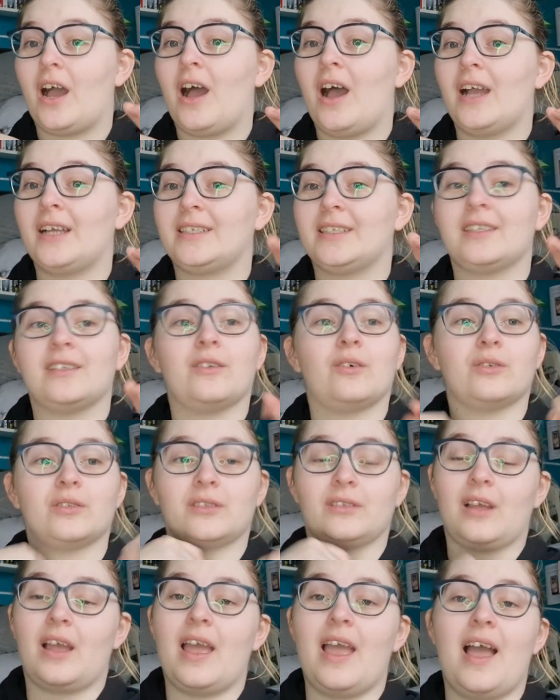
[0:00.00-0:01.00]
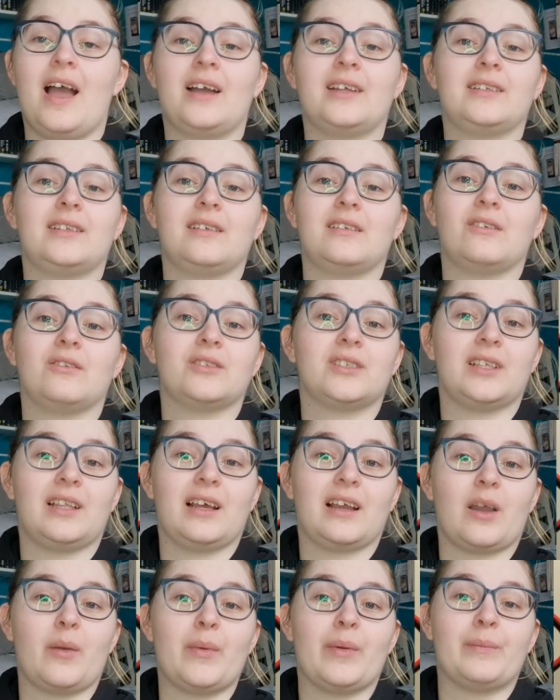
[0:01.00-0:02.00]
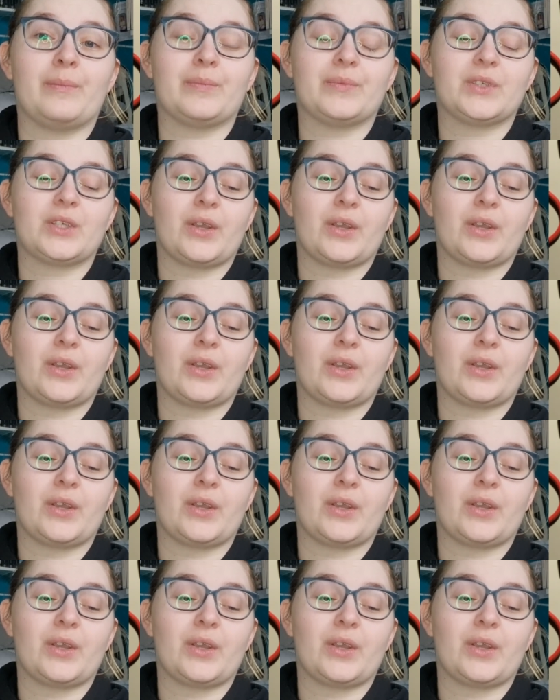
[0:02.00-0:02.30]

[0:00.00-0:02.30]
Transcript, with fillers: I did not see that coming.